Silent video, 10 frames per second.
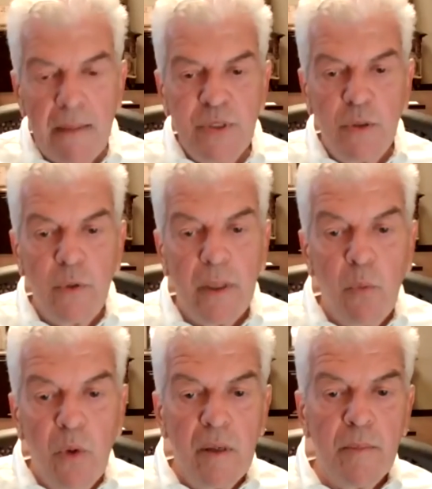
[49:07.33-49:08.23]
absolutely.
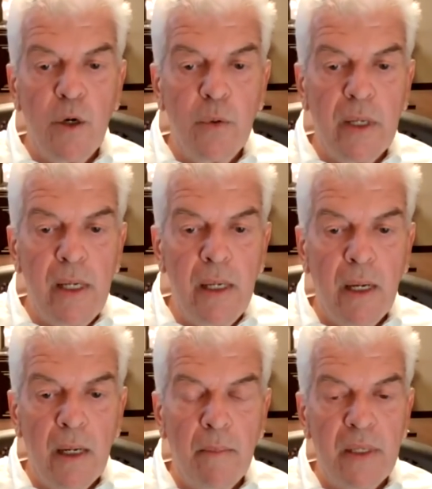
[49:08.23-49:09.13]
William Cody
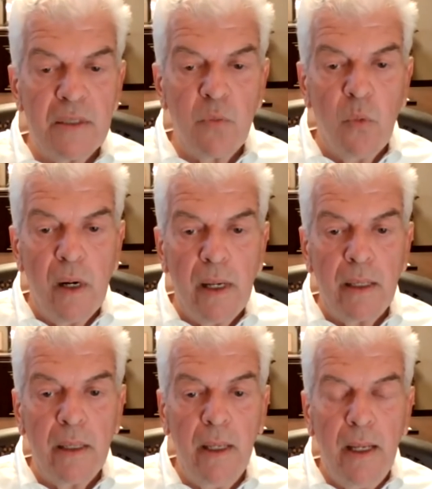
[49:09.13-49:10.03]
um, is
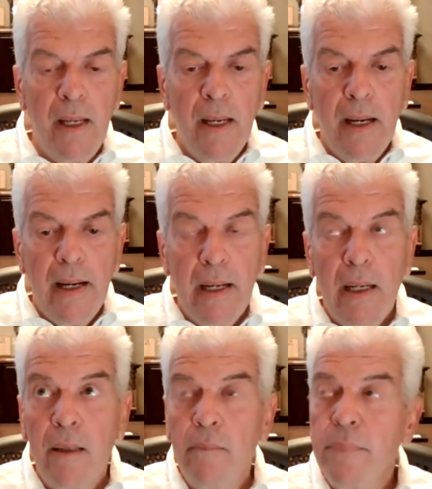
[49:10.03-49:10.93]
one.
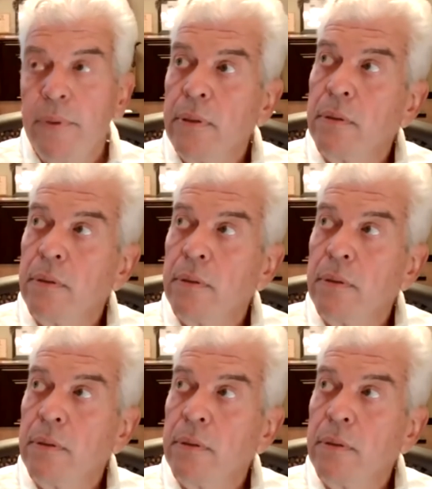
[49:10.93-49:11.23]
Um,